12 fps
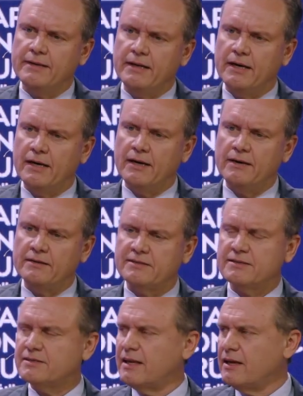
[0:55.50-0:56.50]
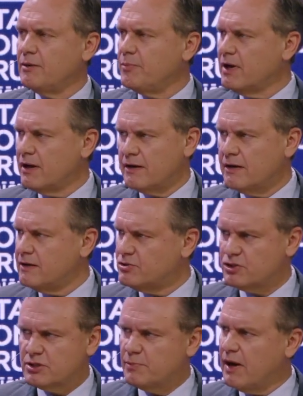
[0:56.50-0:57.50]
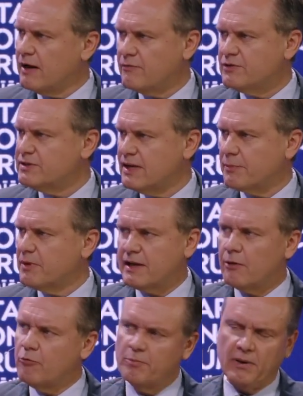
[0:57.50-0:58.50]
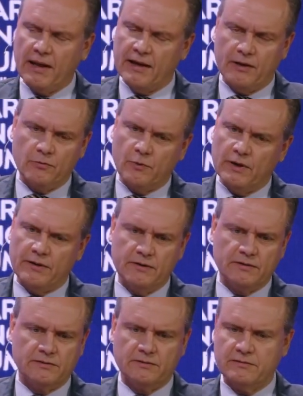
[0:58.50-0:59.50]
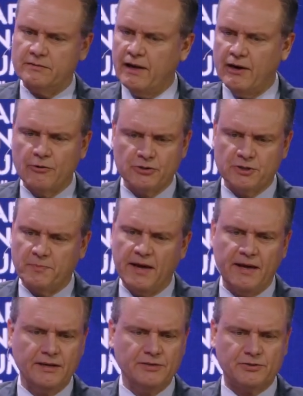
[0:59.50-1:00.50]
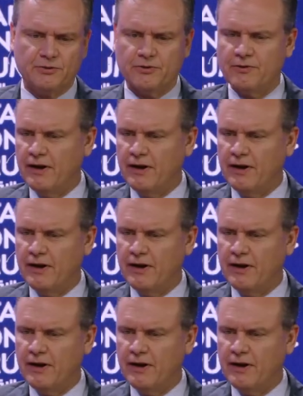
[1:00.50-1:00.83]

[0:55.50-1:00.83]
in sustainability in just about every segment that we play in, whether it's aerospace or